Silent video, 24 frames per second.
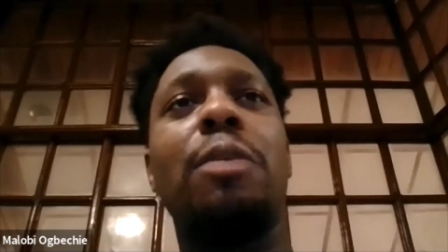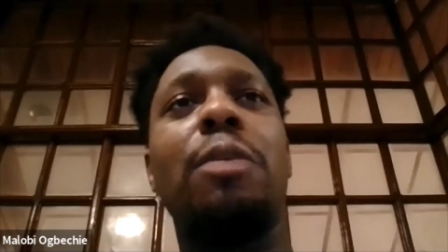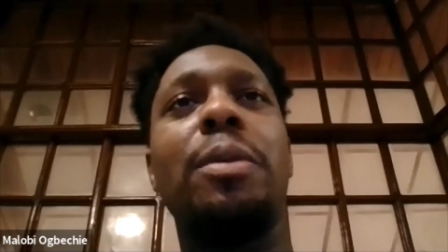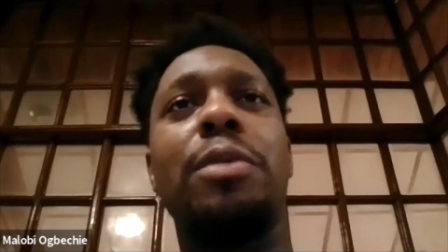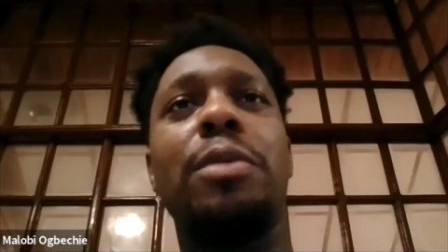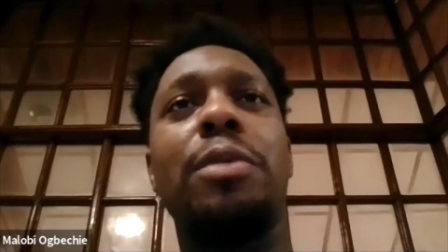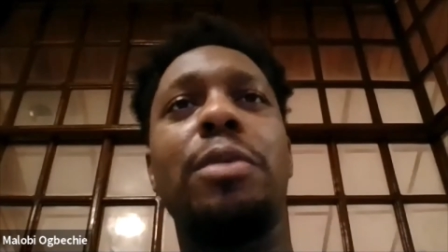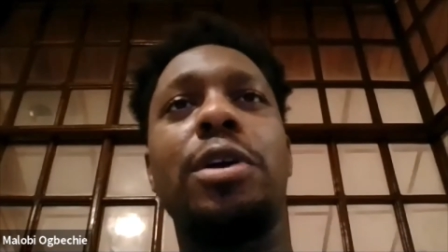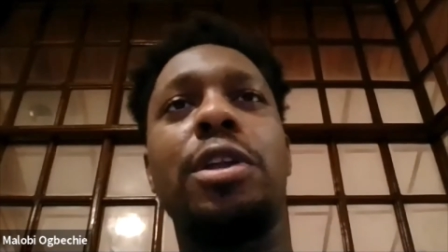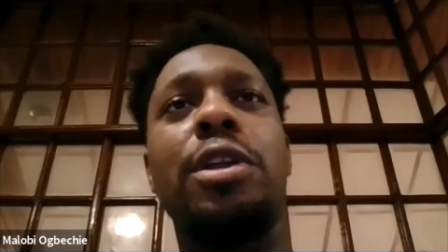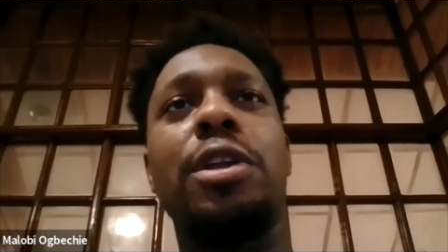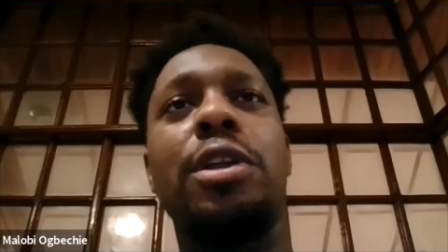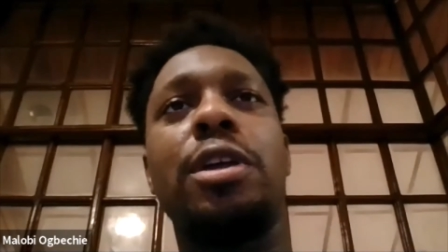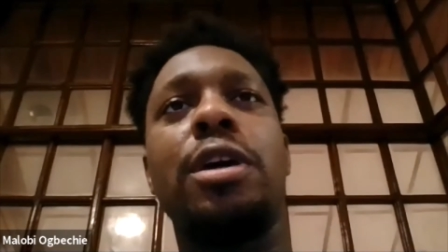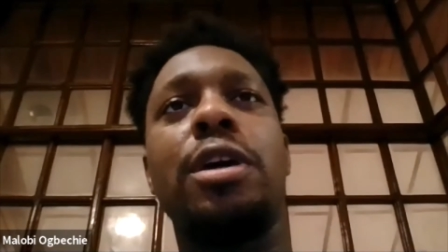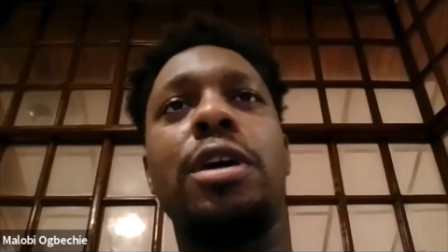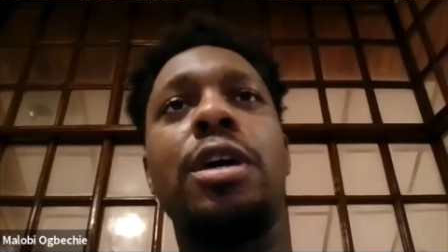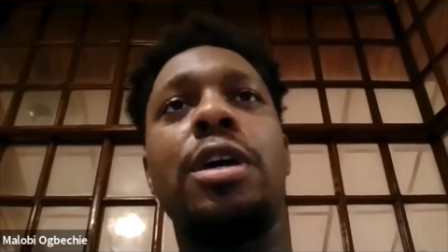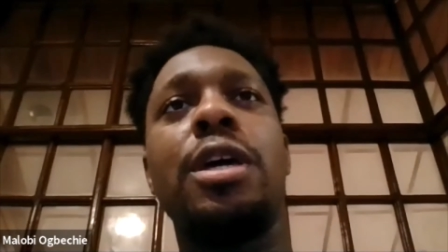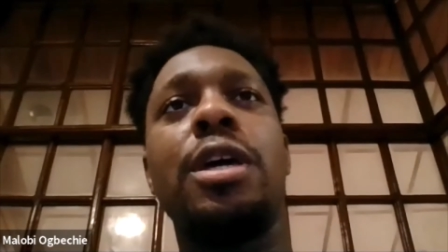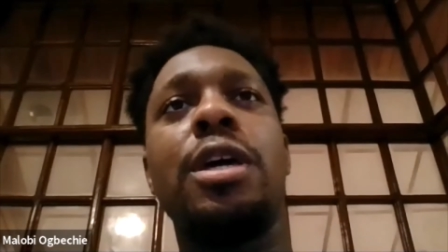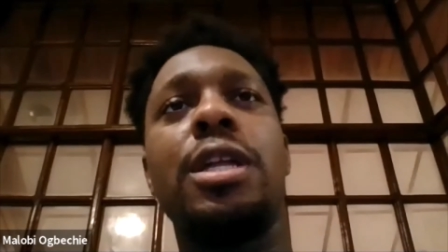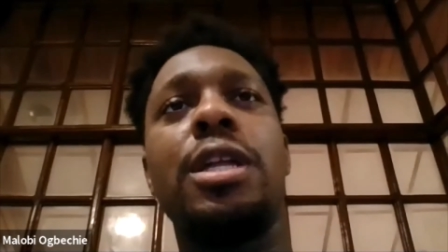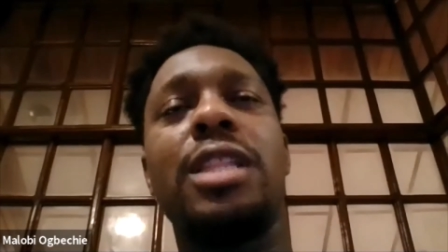of people are gonna
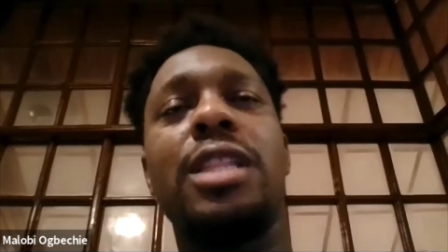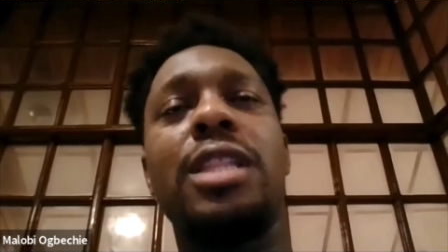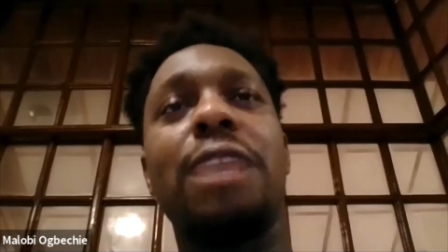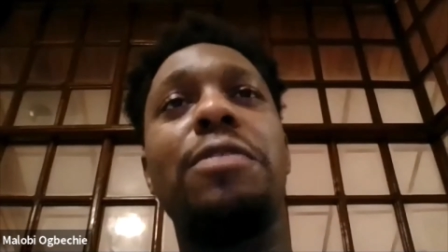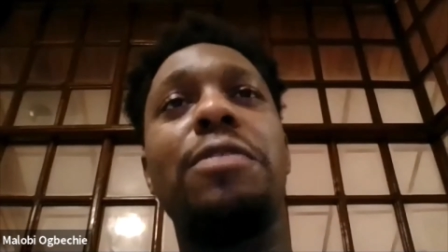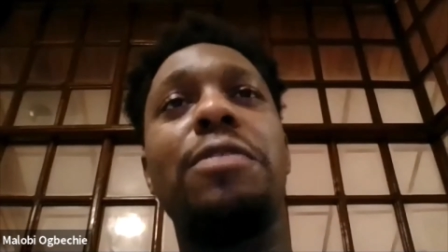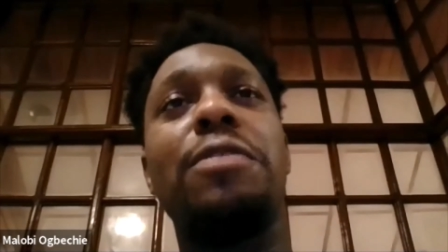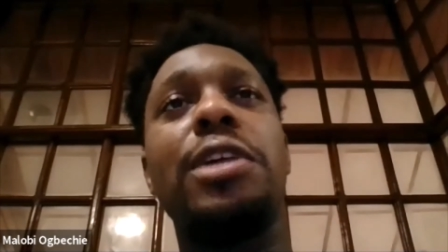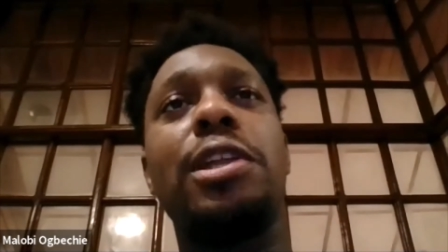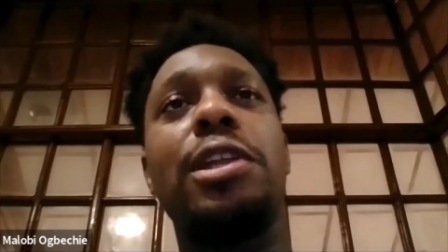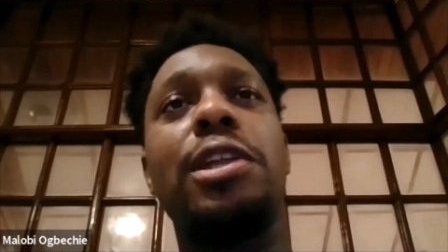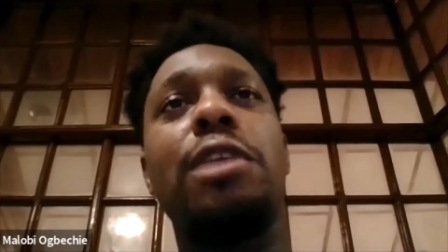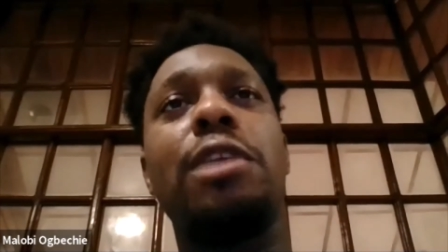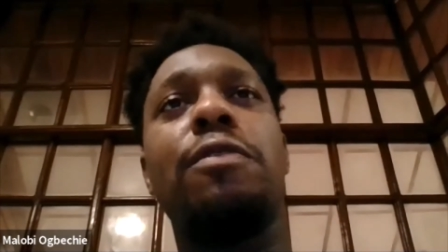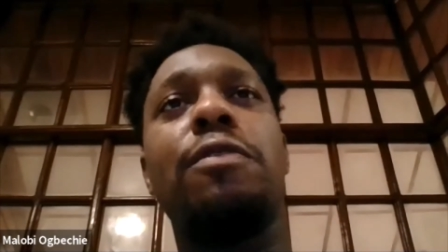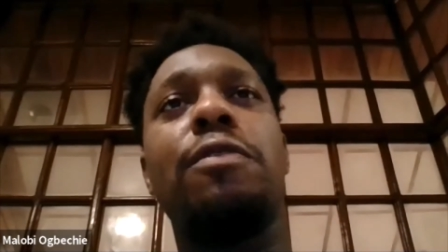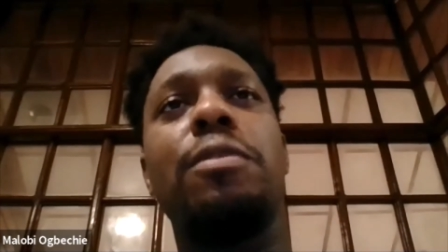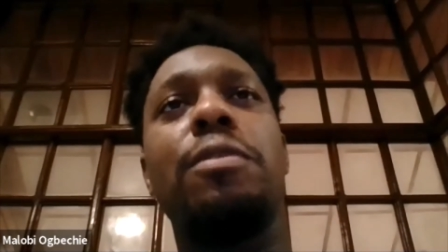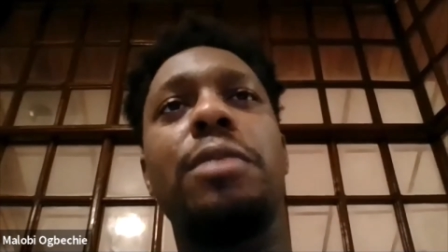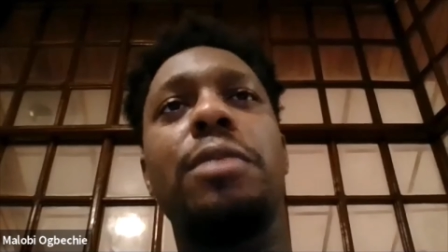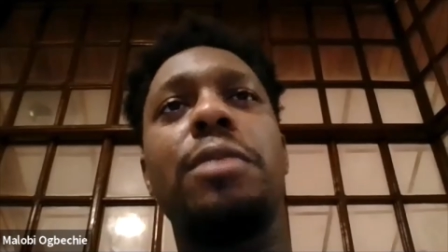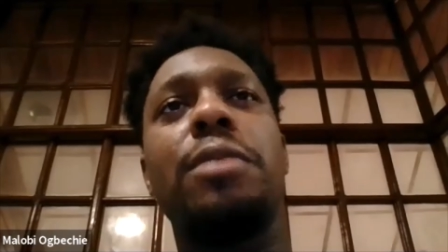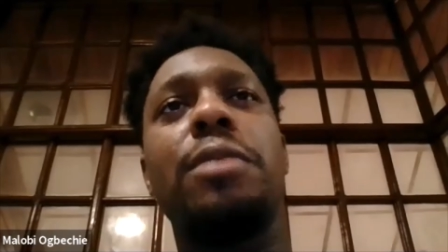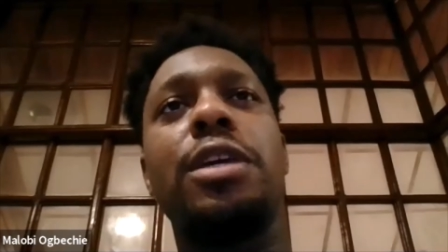definitely learn
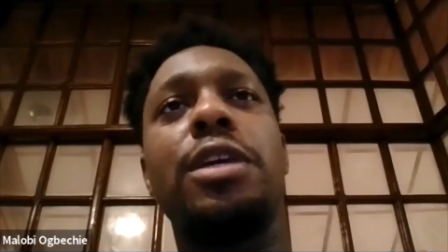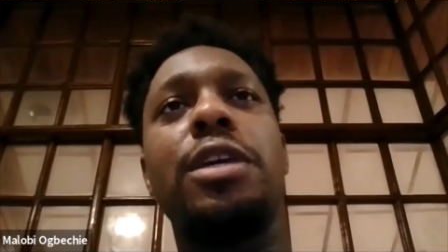from it.